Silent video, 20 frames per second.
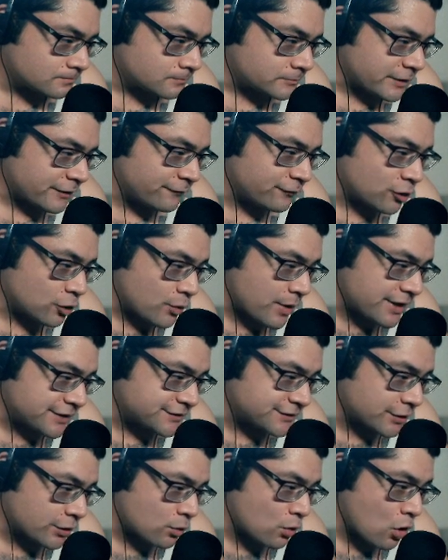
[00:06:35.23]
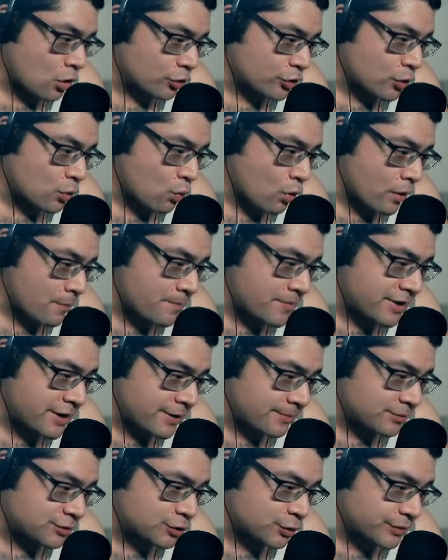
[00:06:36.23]
if you're resting only one
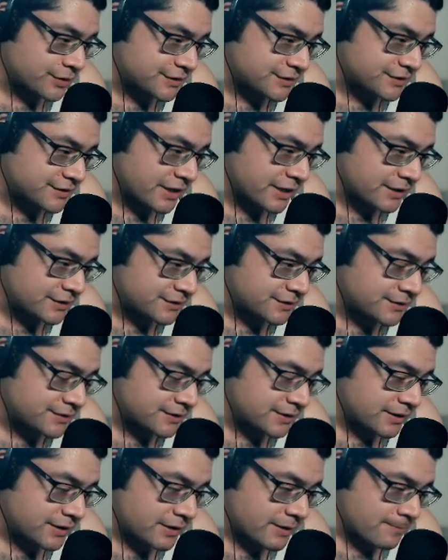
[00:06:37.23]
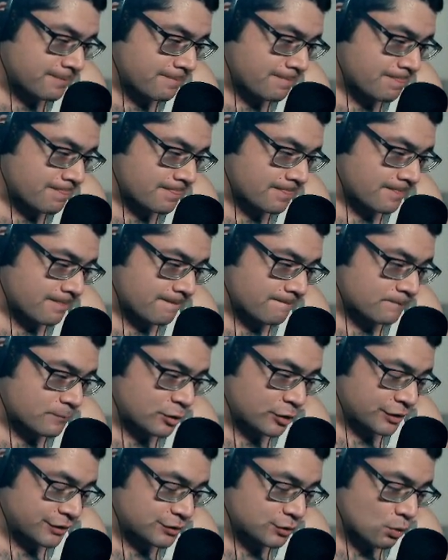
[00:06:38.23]
minute between sets,
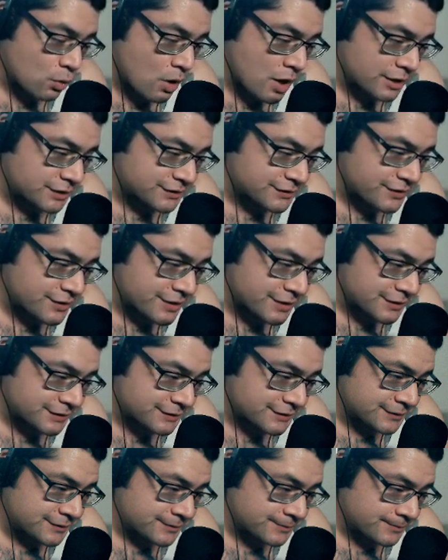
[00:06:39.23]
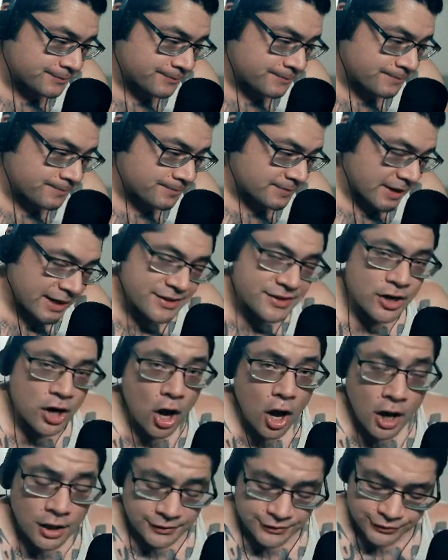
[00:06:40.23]
you need to watch this. And then
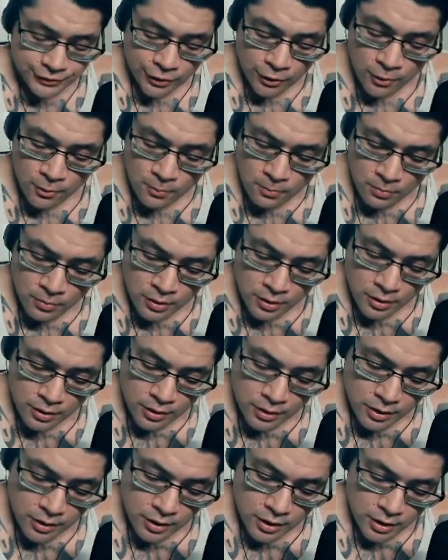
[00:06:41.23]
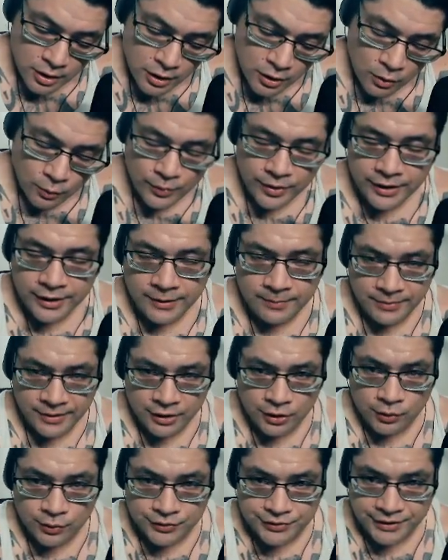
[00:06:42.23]
also, we can be
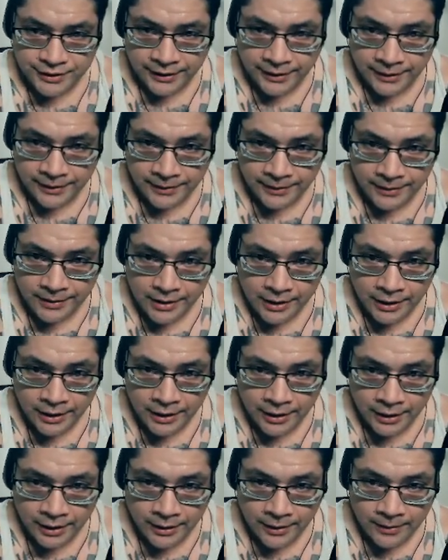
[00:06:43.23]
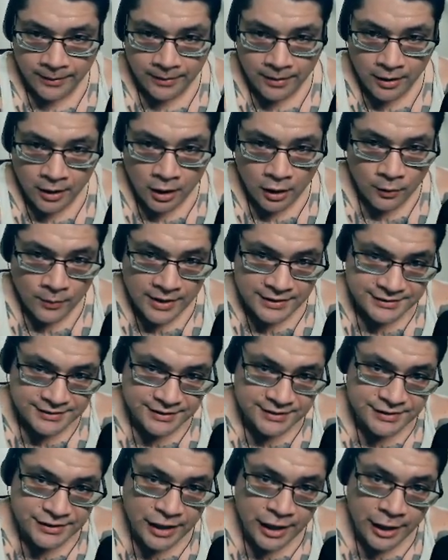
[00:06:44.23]
using uh, our
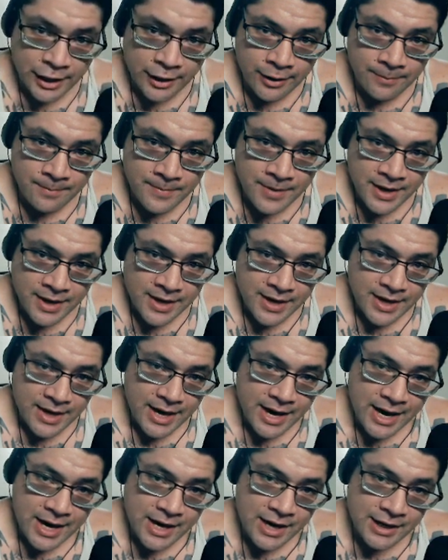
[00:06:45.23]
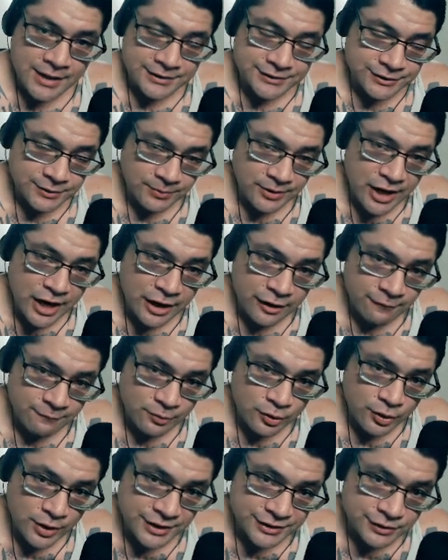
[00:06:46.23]
resting time as some kind of
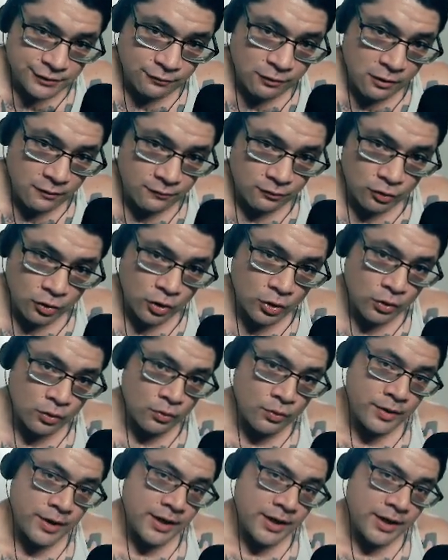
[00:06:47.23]
progressive overload.